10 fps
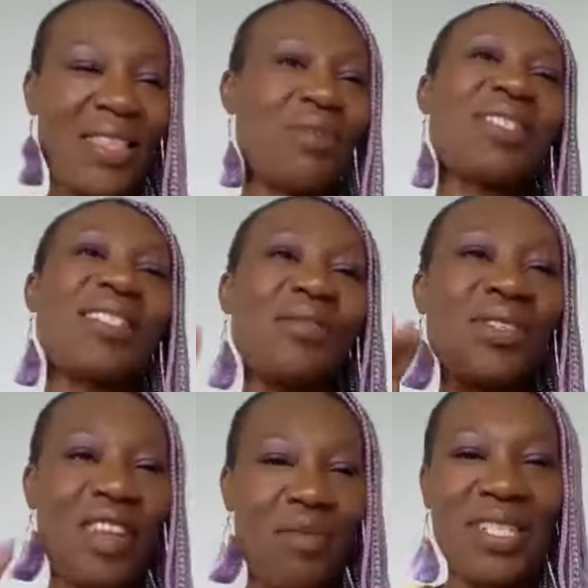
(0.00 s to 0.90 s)
and there was still
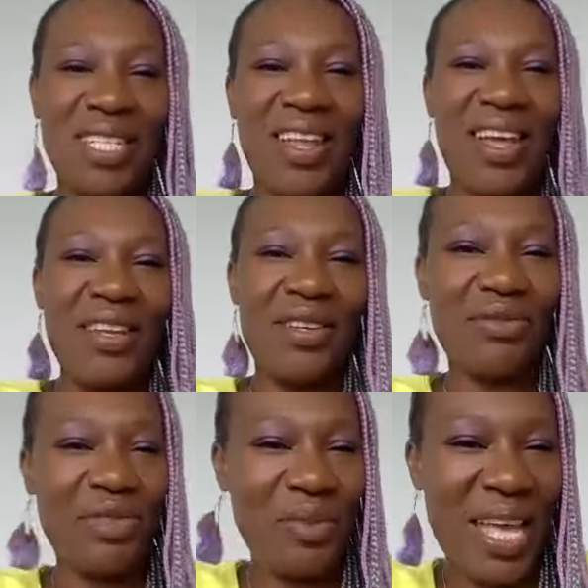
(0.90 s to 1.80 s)
so much that I
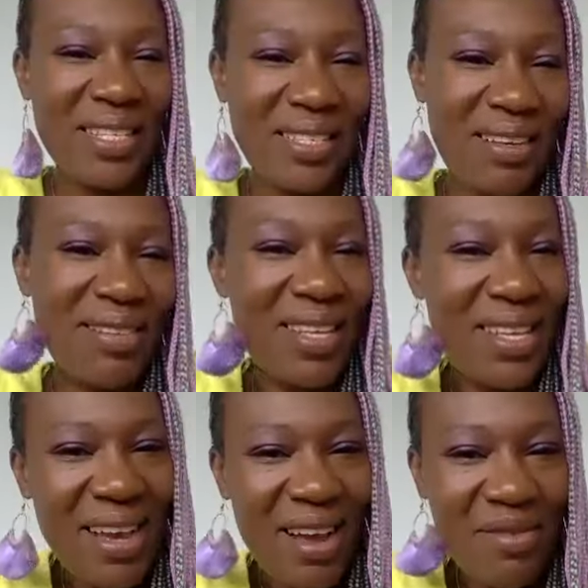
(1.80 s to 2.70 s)
learned from that. So
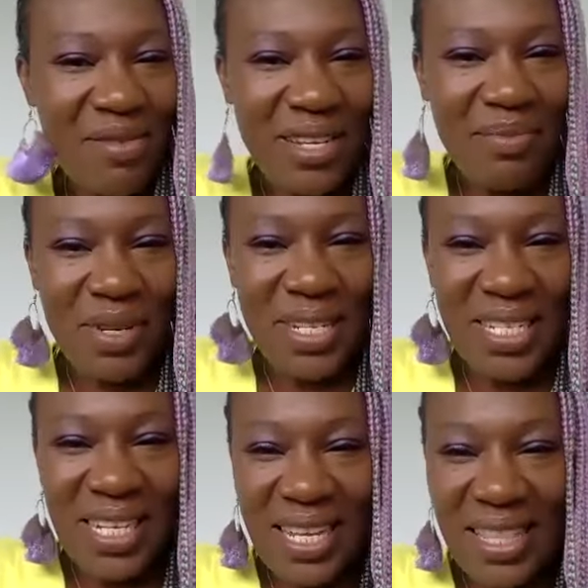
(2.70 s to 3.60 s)
I really
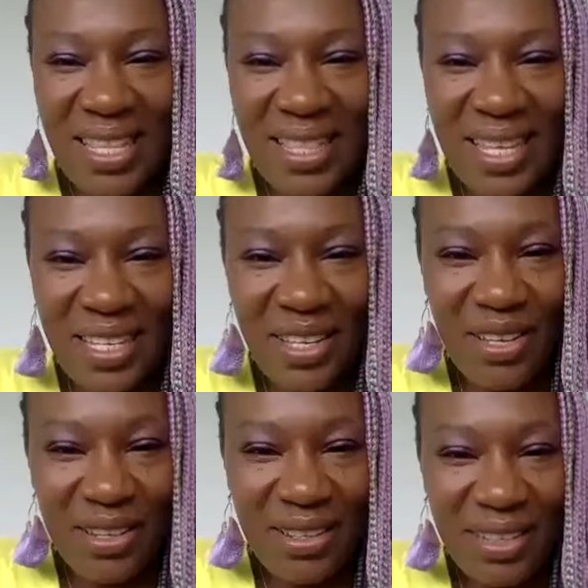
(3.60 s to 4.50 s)
appreciate that. Thank
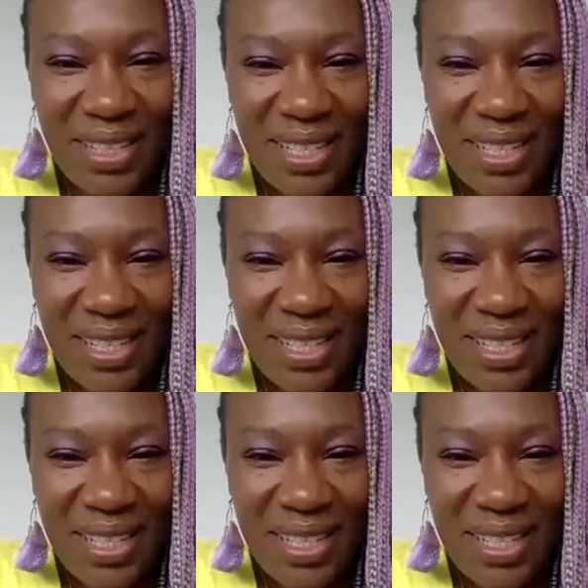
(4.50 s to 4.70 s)
you.